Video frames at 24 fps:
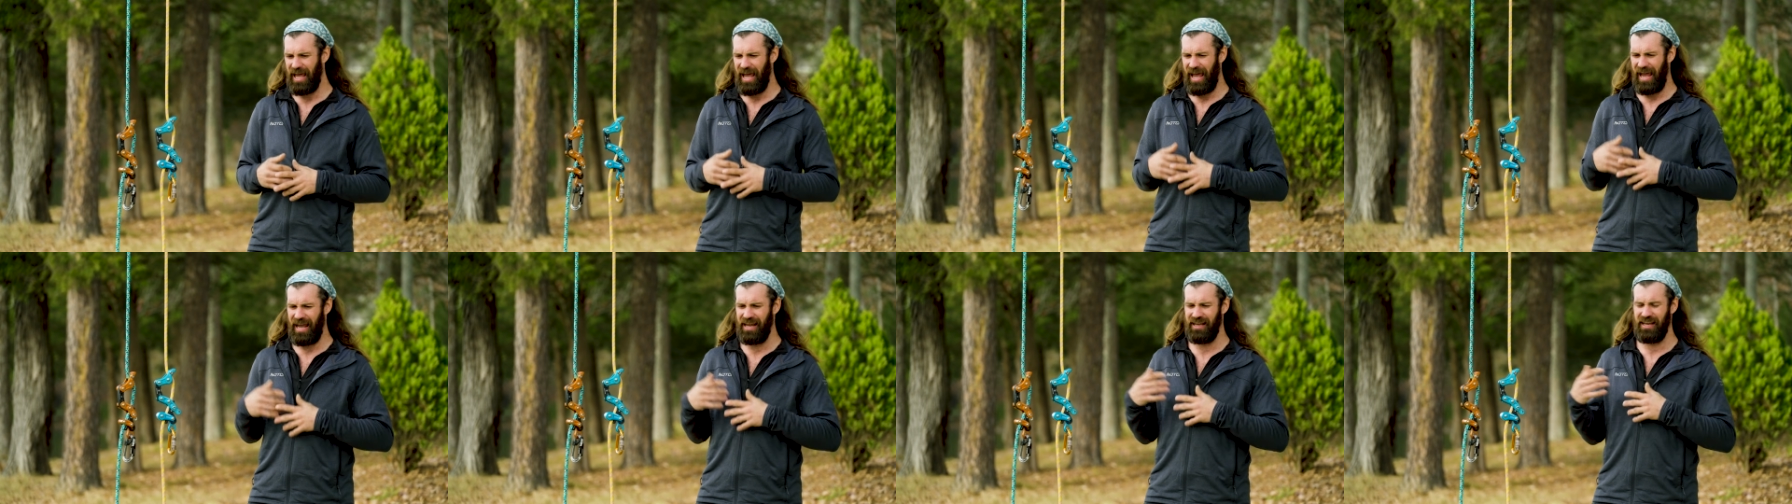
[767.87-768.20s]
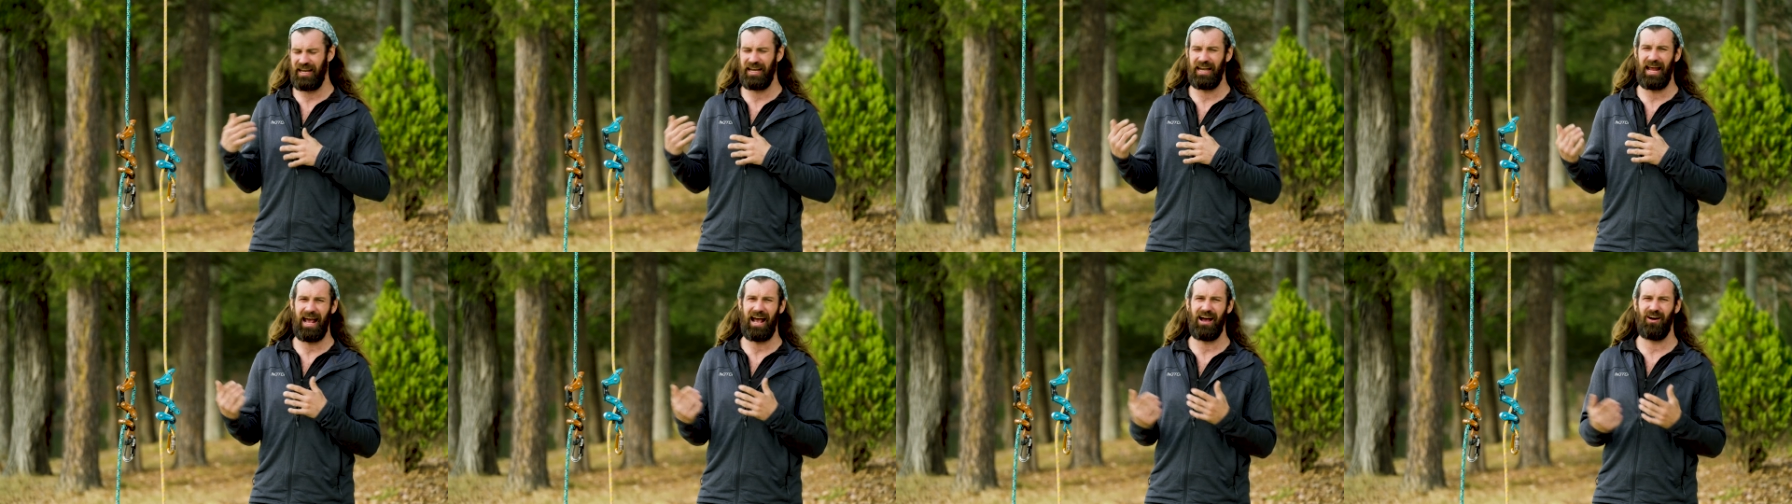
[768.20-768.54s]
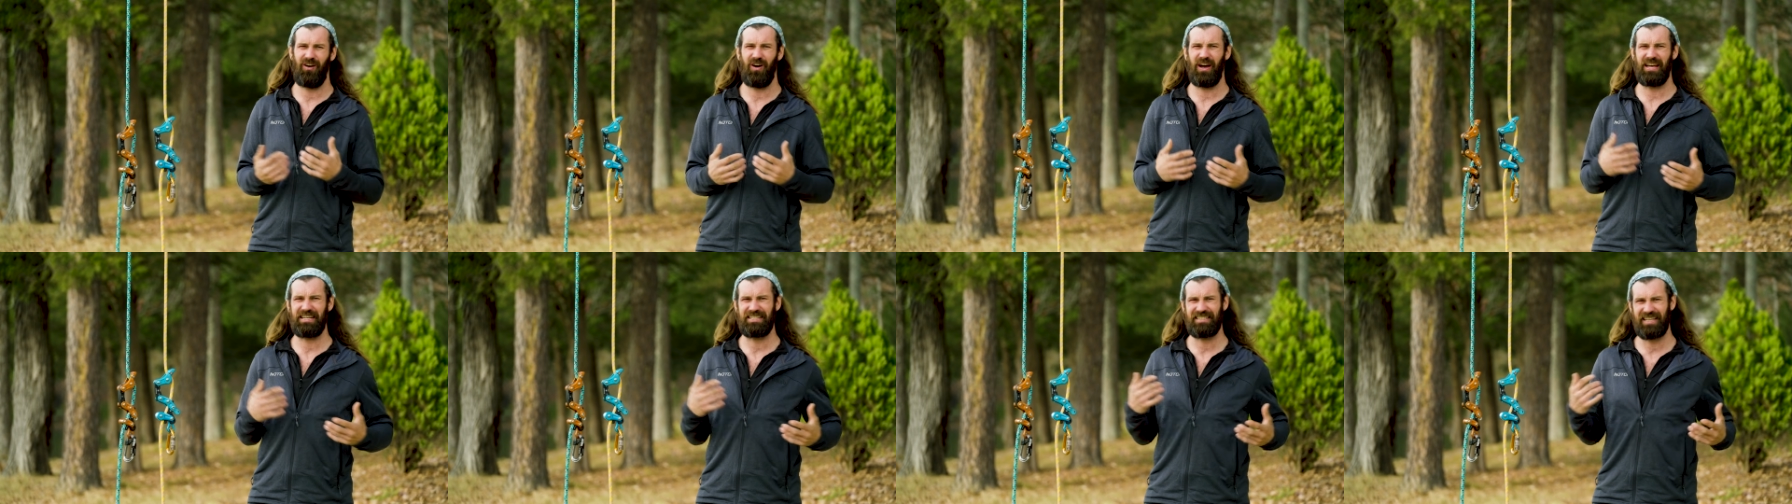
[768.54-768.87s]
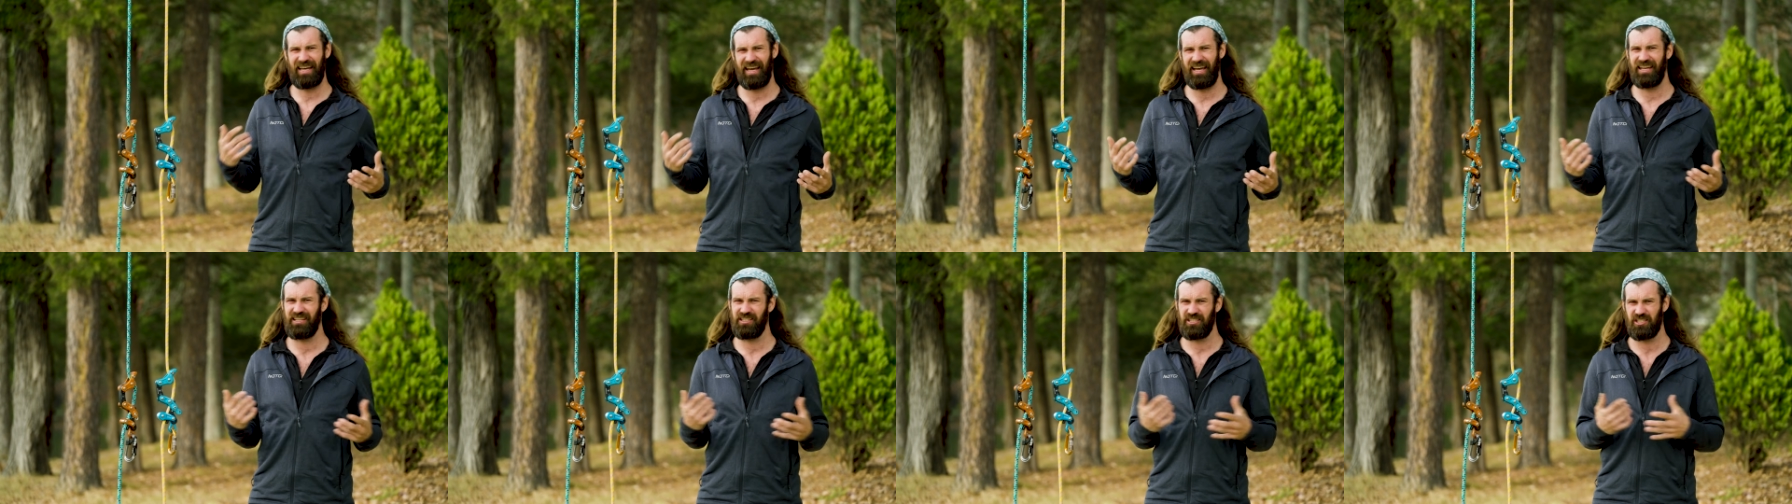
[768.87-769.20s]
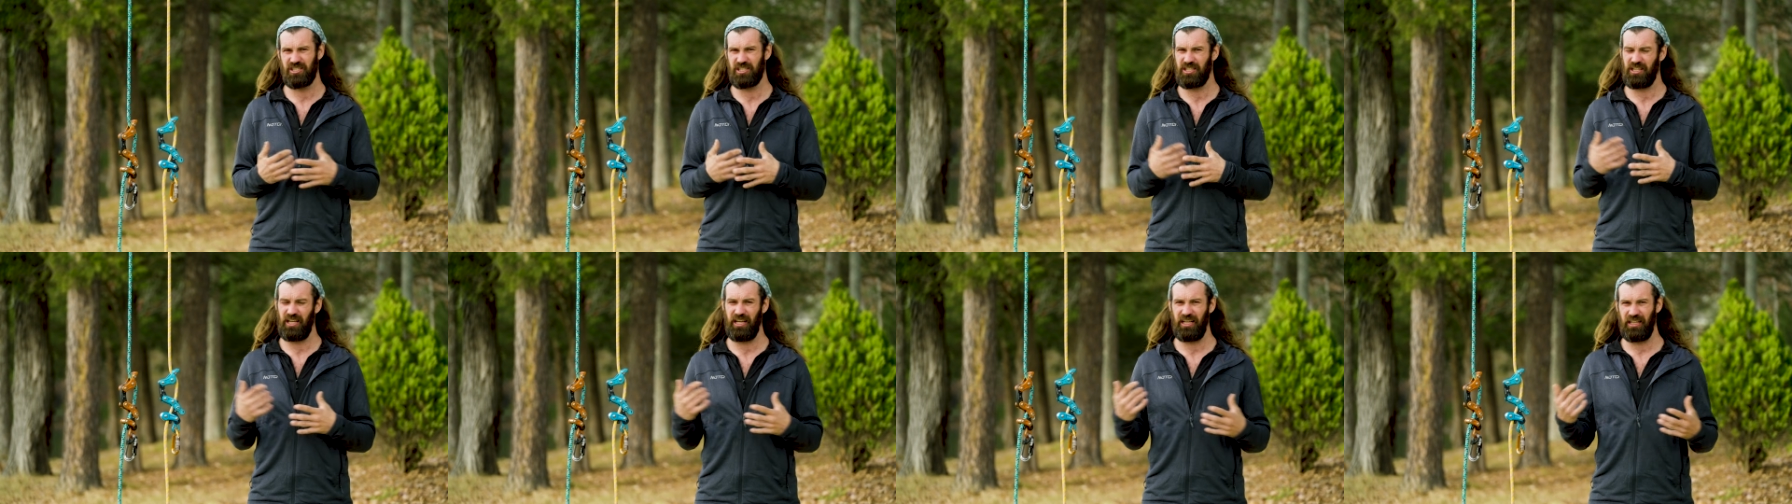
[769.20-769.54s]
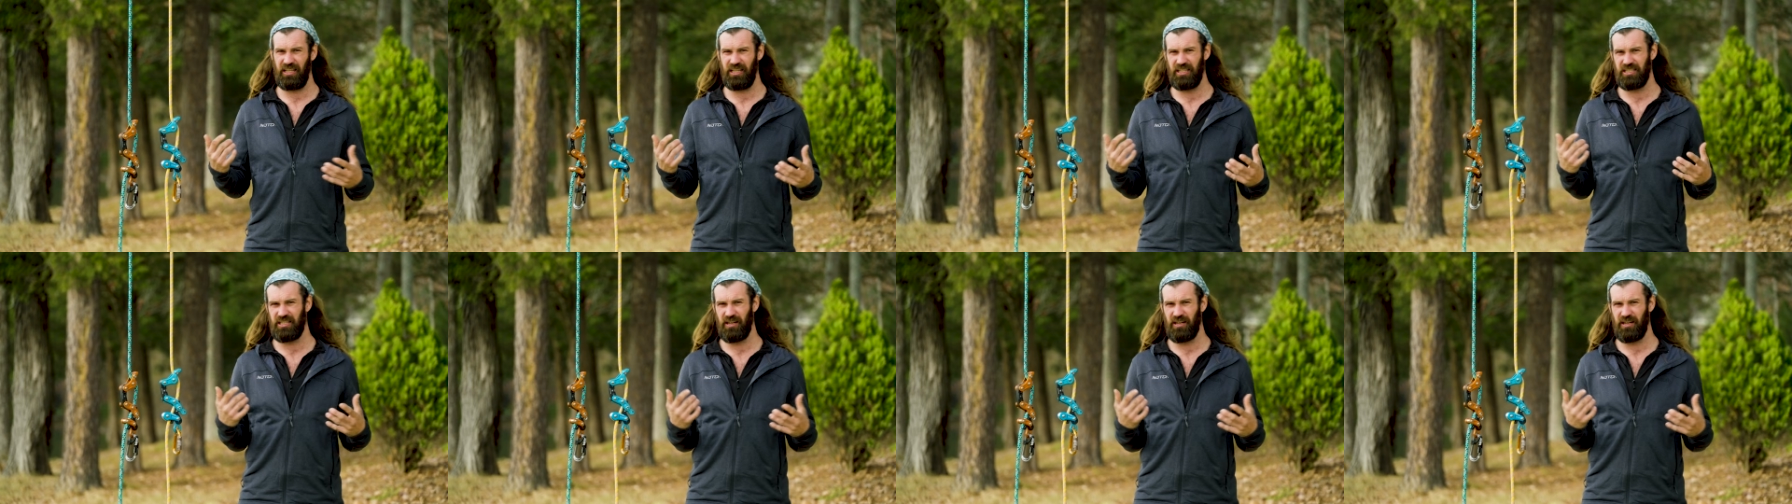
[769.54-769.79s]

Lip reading: and then how I tend slightly